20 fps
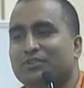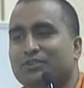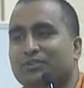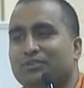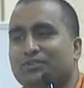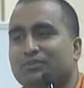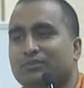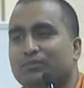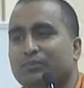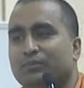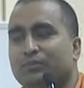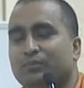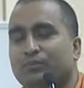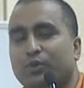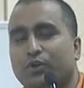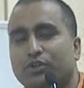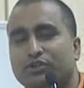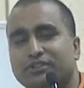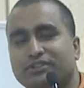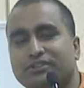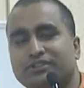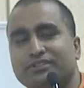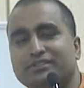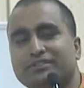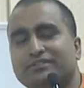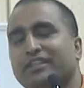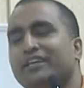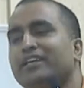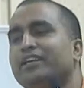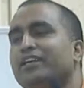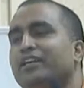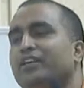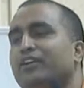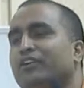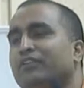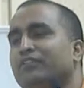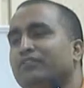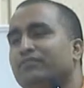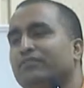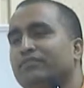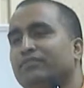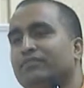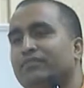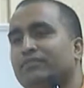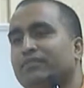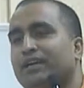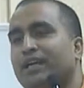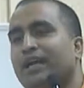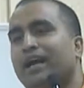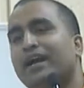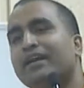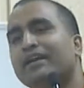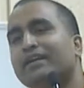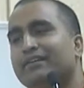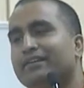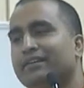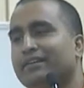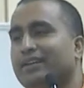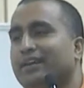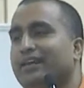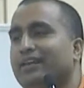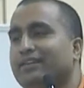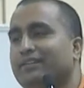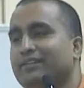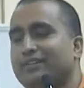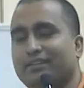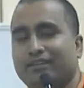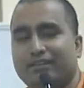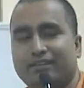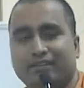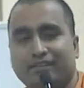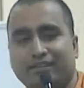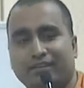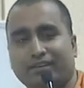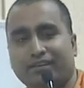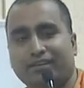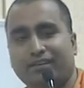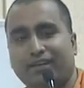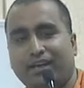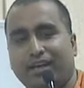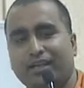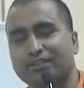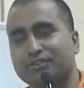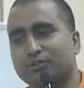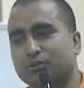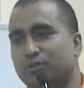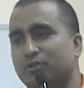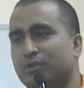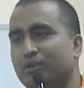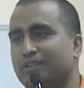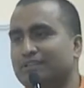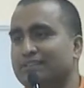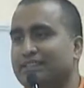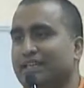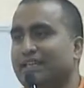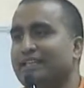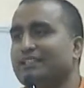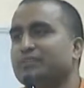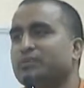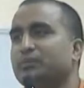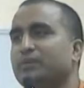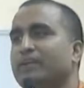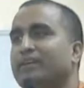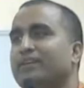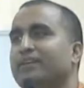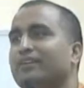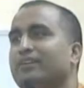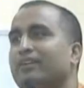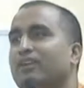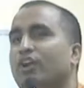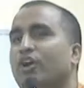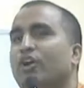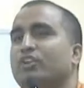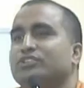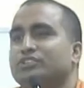was thinking of a higher reality, and so his eyes were lost.